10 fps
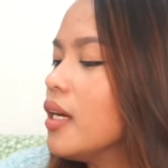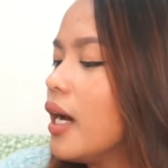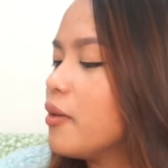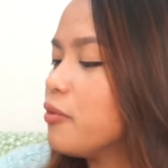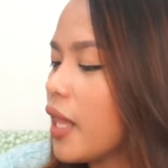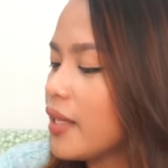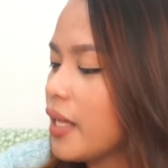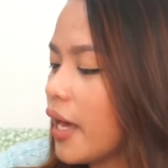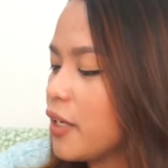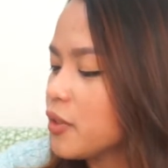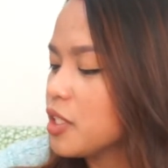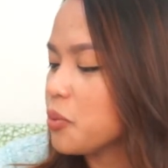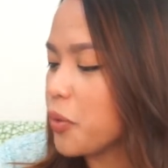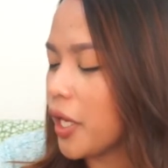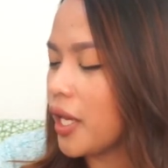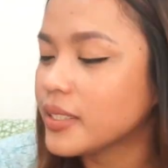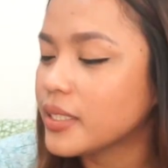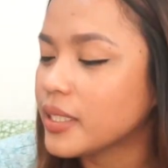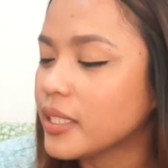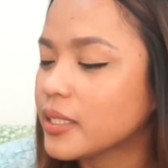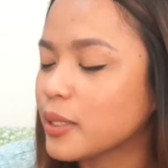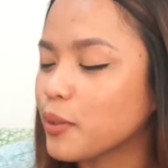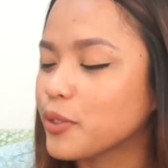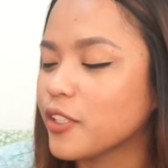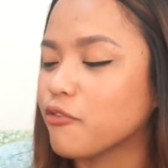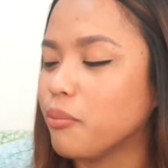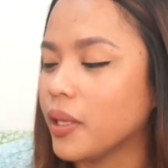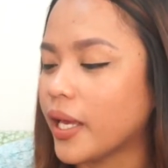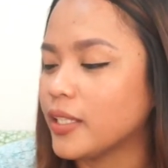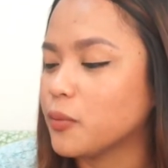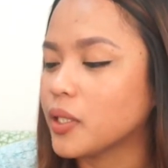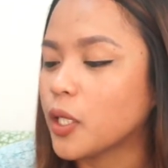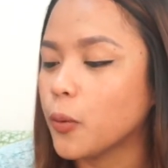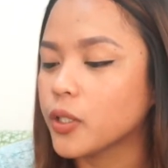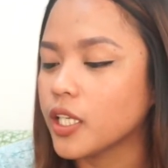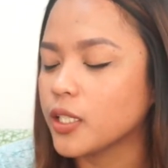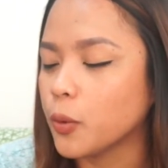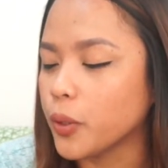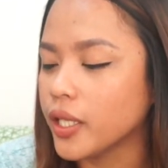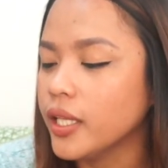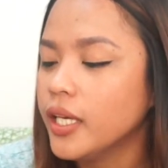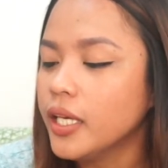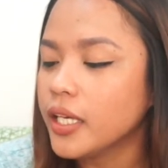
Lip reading: Flat iron spray. This is an exclusive blend with coconut oil,